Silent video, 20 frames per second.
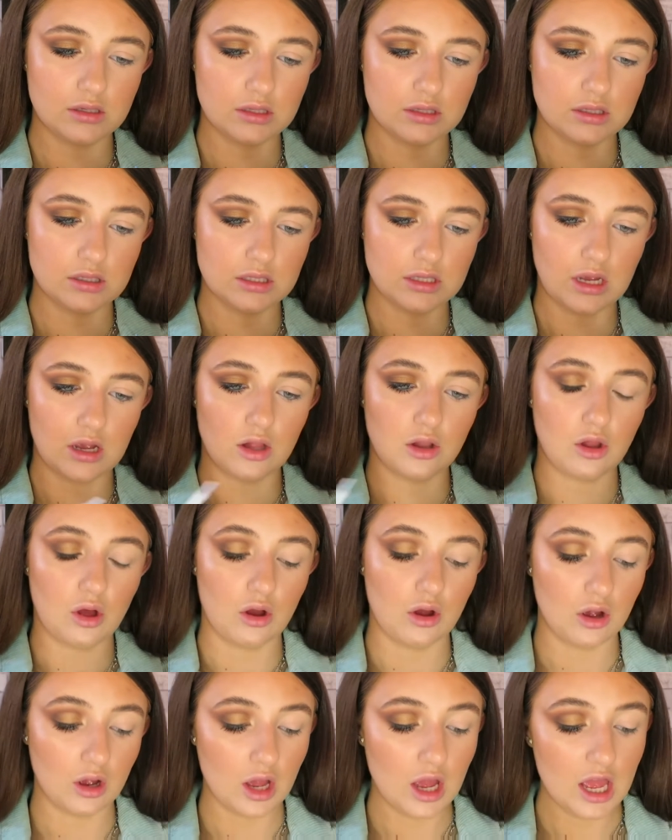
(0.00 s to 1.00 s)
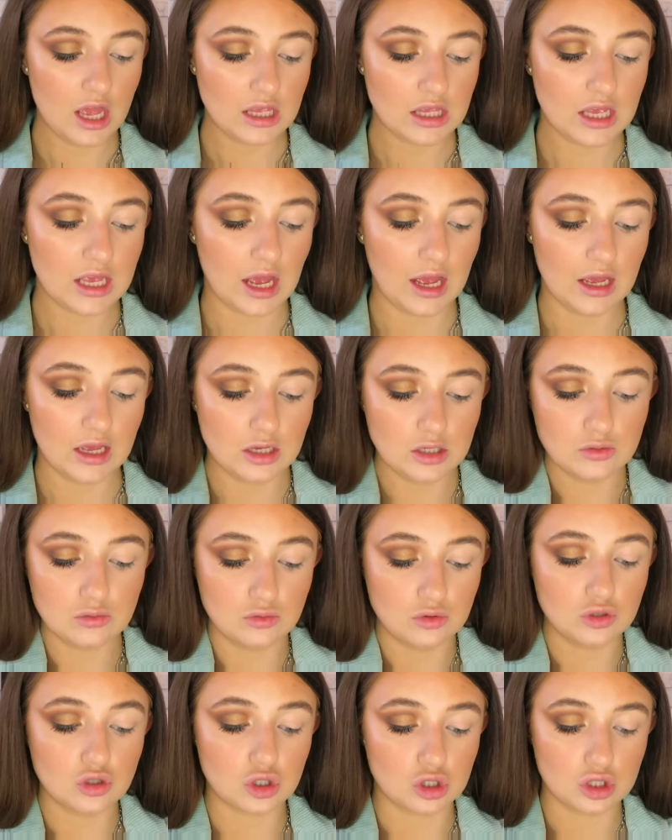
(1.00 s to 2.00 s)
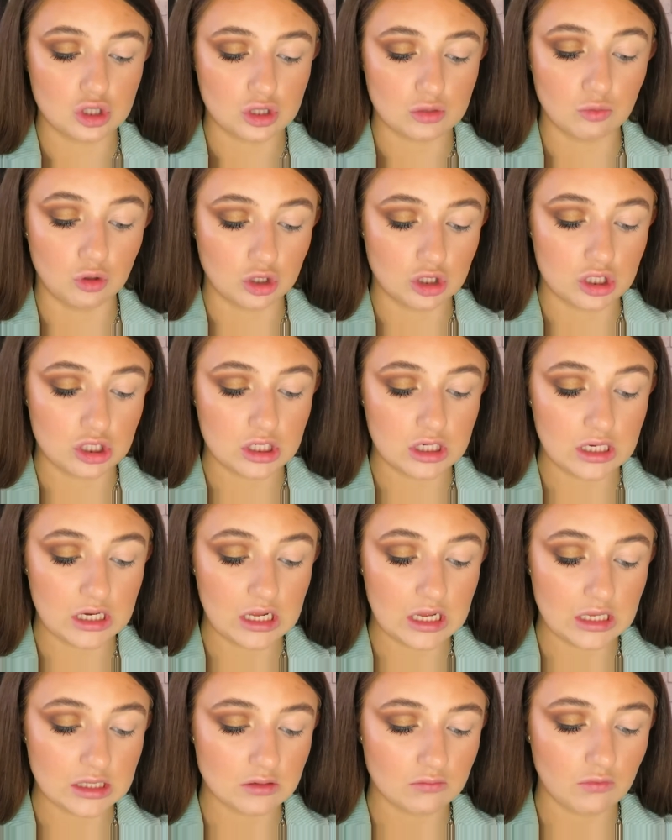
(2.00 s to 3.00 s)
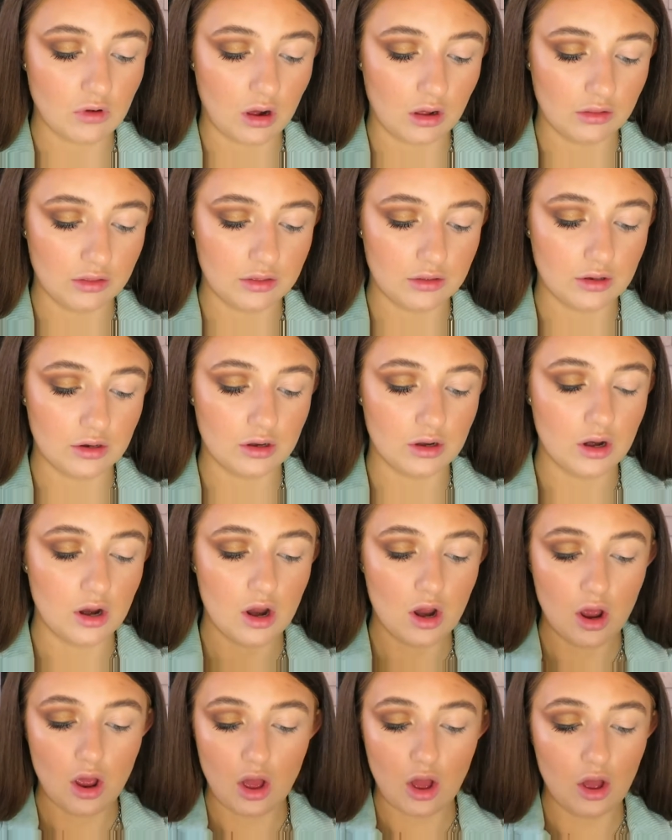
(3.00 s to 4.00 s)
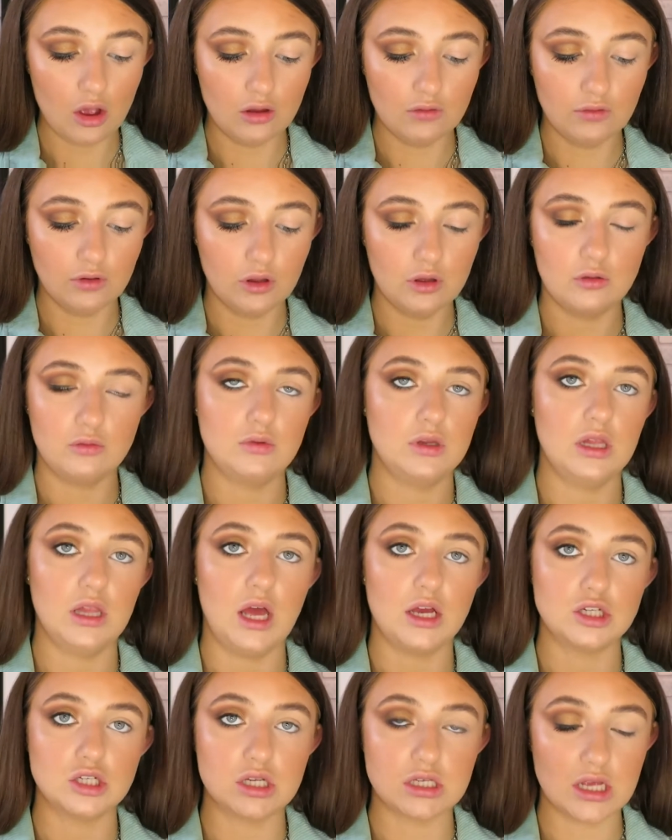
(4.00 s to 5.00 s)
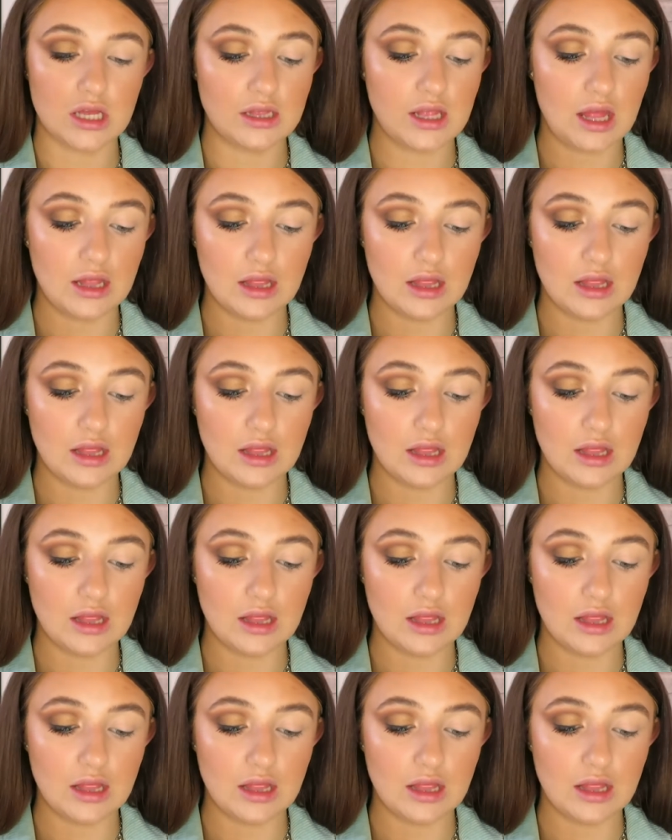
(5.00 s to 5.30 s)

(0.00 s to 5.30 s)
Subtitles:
stick along, you get just as much as you need, rather than overloading your lashes and then